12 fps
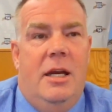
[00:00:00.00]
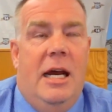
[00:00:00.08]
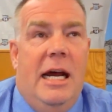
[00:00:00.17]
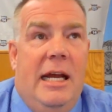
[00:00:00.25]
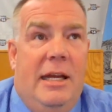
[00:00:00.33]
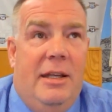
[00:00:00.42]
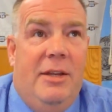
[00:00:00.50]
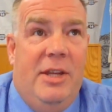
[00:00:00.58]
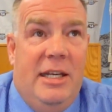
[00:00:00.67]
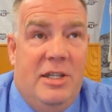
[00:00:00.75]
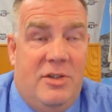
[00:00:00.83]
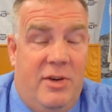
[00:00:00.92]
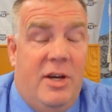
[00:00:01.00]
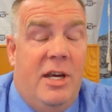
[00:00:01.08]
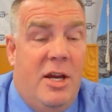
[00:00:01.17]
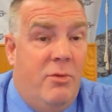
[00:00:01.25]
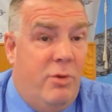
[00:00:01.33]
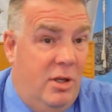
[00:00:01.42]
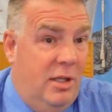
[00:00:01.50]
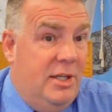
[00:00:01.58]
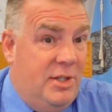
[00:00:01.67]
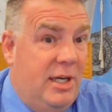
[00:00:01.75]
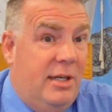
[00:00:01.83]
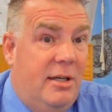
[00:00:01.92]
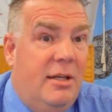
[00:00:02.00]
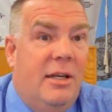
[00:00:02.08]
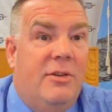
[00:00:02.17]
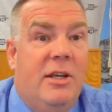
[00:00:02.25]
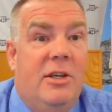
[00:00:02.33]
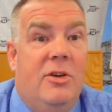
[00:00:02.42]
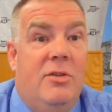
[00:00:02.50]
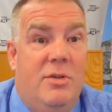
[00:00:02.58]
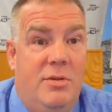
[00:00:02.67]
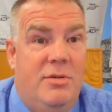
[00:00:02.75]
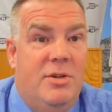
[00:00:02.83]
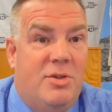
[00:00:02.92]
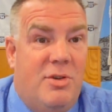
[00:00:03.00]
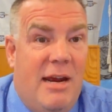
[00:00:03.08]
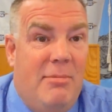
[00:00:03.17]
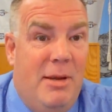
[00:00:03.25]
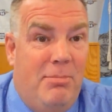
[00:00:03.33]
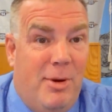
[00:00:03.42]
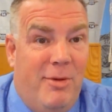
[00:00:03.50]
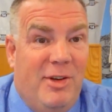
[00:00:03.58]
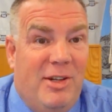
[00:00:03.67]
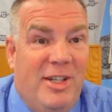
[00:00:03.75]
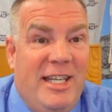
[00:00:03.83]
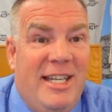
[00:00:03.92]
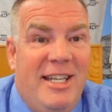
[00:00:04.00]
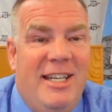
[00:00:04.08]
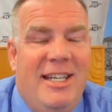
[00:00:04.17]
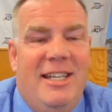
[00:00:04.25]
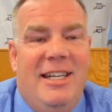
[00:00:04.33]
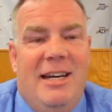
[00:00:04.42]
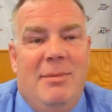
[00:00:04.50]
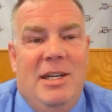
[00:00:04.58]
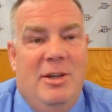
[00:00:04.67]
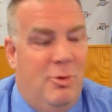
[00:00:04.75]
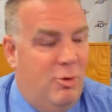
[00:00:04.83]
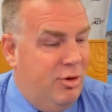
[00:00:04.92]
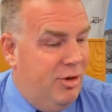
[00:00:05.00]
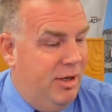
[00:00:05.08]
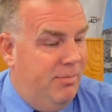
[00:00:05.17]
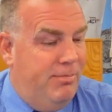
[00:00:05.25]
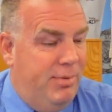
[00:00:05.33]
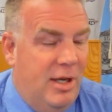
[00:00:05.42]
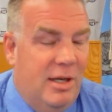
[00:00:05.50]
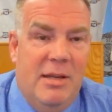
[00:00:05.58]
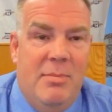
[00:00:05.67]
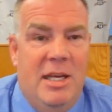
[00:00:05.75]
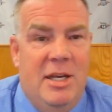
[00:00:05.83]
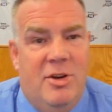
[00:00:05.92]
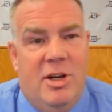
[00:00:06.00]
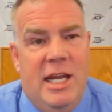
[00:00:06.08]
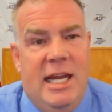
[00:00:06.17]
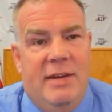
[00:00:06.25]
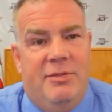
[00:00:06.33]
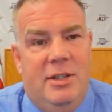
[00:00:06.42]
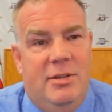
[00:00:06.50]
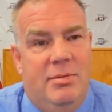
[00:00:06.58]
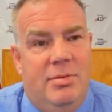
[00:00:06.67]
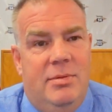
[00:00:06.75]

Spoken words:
I think it's very unrealistic, and I think you described it perfectly. I mean, in order to plug them in, you're going to have to,